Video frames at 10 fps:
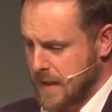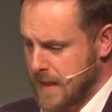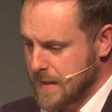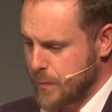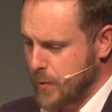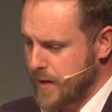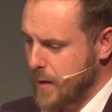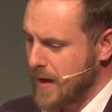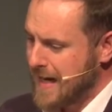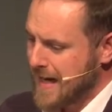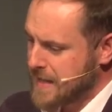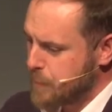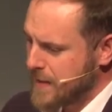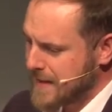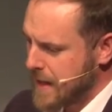As we all know,
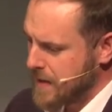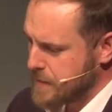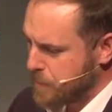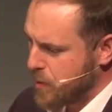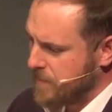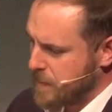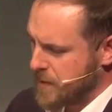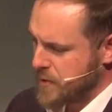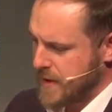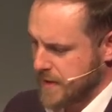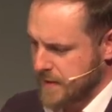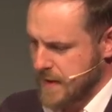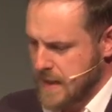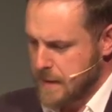express carriers are profit machines.